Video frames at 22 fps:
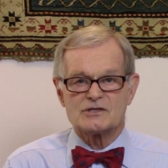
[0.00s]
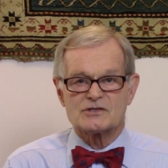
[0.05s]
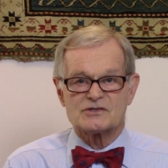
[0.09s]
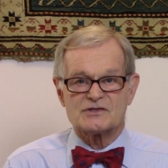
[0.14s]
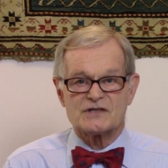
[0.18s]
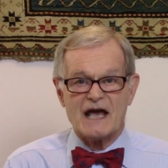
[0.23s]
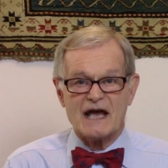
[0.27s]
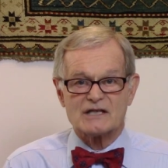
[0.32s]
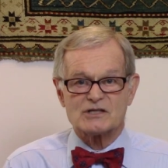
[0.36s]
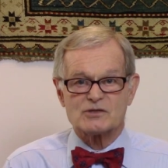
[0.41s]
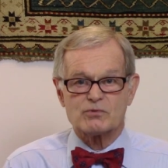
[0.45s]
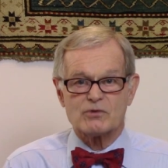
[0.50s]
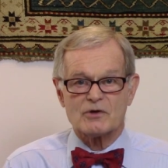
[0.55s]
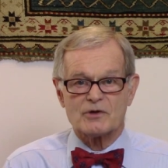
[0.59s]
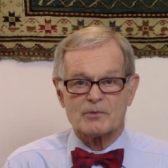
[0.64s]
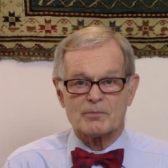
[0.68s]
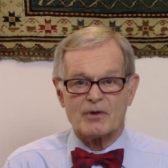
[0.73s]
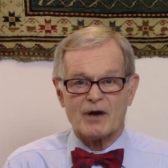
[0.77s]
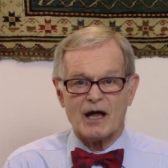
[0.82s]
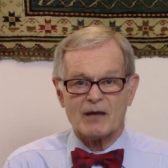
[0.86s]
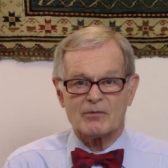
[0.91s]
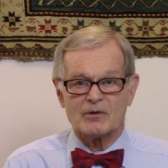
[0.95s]
That's where the
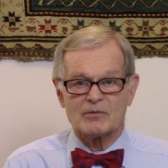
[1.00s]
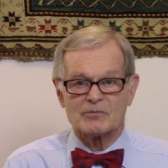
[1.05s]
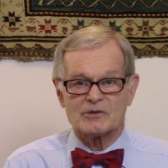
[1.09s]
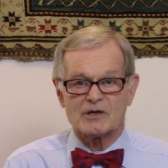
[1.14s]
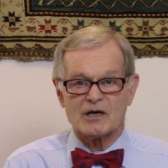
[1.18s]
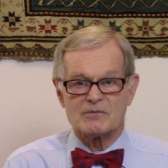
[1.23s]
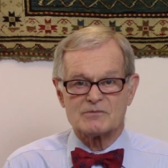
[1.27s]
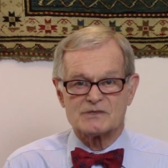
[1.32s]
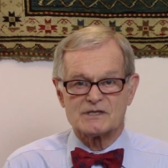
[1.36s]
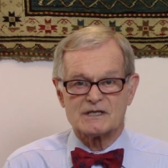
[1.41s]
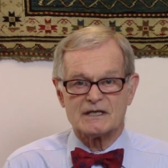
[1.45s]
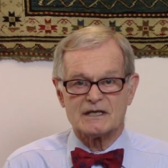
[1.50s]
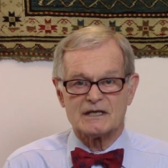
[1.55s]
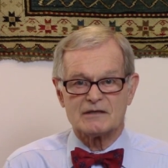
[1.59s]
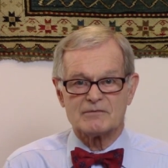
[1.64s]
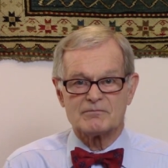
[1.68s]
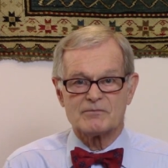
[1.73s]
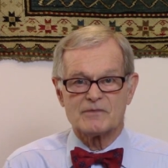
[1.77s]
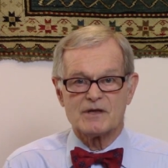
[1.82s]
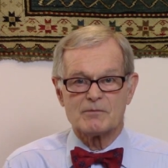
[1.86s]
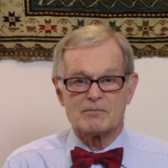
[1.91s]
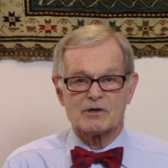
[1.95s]
problem comes in,
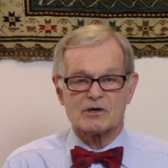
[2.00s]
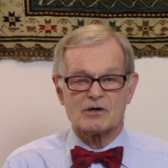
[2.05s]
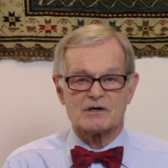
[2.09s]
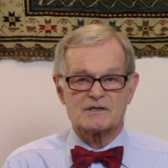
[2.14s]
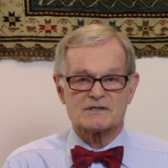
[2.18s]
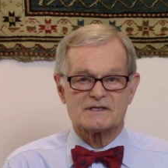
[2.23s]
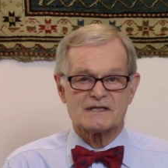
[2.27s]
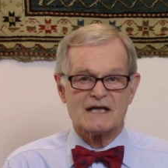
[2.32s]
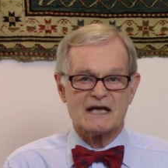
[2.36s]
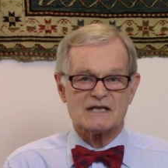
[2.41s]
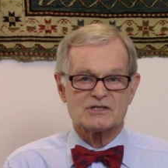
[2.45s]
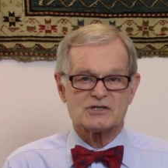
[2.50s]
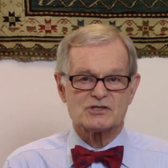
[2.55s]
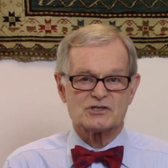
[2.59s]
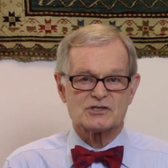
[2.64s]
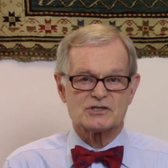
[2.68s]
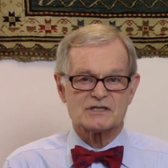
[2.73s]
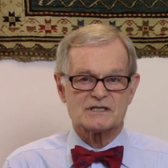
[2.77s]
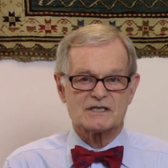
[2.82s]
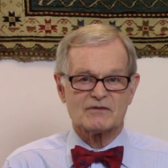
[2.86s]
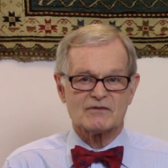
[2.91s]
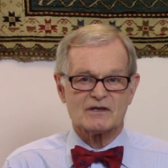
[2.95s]
because that
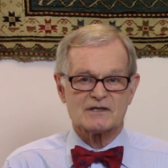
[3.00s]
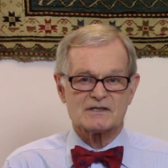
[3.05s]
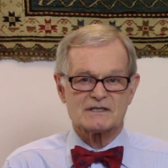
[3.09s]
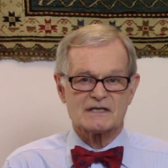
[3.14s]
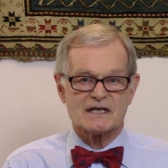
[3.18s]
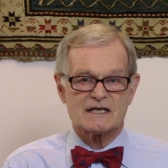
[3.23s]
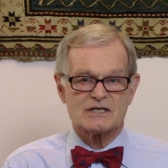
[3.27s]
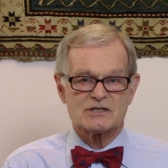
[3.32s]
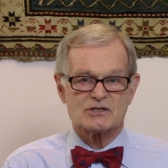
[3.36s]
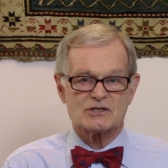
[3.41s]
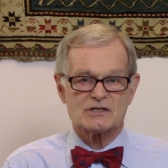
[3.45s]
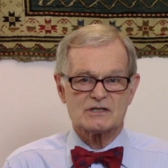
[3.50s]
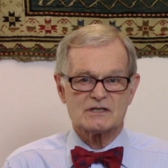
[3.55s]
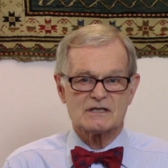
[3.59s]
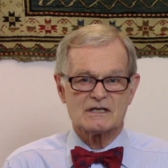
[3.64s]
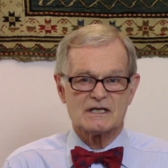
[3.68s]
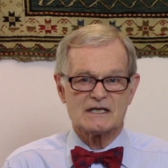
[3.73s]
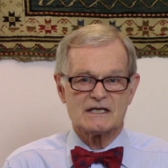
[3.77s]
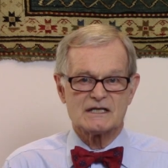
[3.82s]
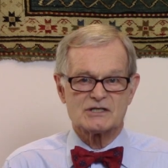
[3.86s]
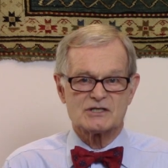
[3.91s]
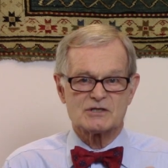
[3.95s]
civilization
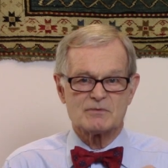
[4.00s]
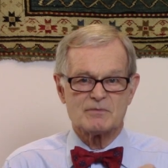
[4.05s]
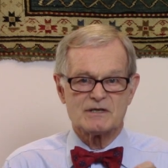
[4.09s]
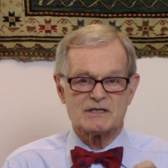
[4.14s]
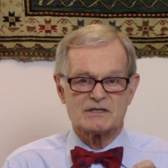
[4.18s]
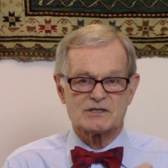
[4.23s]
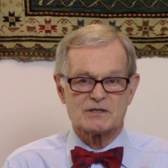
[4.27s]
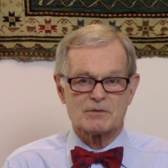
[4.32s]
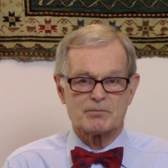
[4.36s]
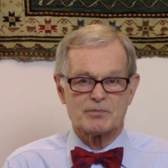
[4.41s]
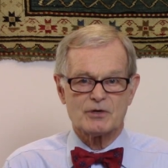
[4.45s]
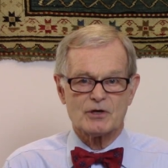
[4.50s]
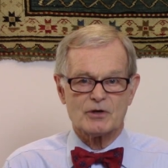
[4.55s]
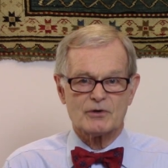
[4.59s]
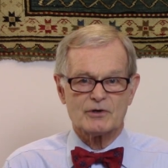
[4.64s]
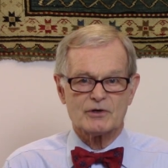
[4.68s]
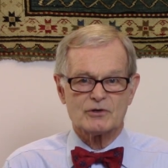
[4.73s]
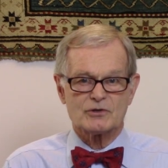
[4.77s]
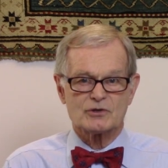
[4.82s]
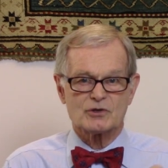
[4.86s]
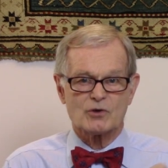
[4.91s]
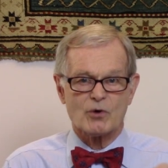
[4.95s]
is to be
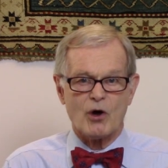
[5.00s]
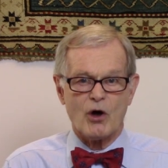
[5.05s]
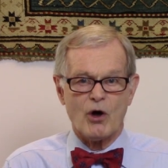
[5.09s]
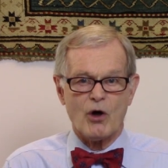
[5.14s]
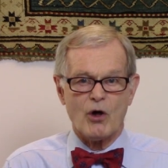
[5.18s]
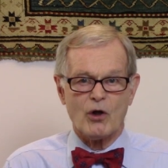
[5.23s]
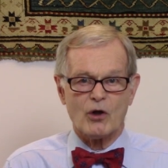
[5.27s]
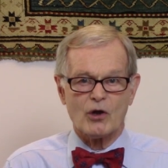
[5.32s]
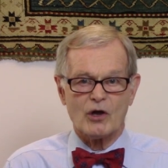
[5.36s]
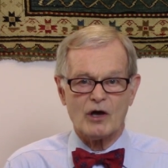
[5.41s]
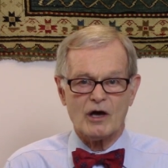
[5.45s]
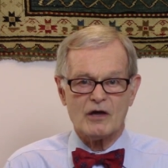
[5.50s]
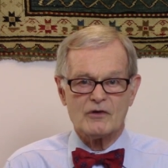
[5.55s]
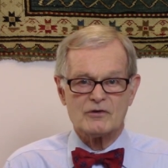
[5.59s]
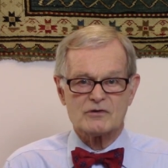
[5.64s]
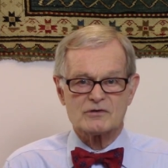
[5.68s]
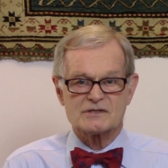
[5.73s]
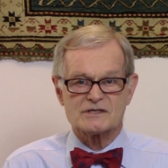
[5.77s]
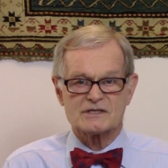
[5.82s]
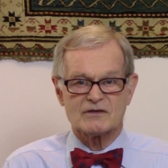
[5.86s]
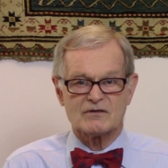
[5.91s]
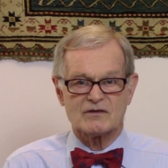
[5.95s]
superior to all other
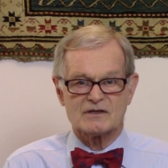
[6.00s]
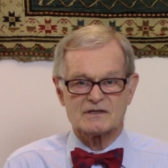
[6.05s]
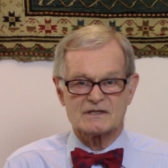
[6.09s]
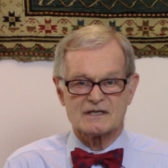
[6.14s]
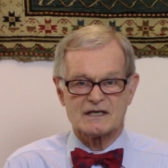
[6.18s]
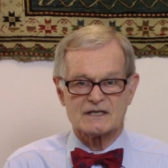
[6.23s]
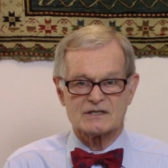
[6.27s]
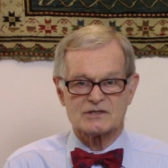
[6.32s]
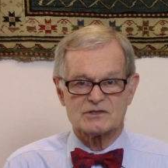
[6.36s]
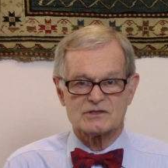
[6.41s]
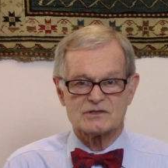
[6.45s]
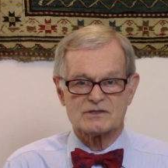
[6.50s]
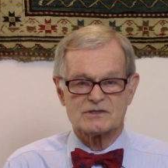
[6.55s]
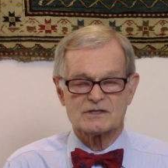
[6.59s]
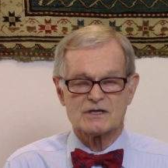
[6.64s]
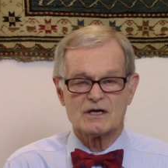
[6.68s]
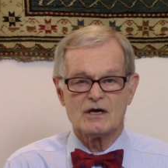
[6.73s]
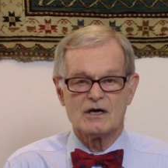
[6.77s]
civilizations,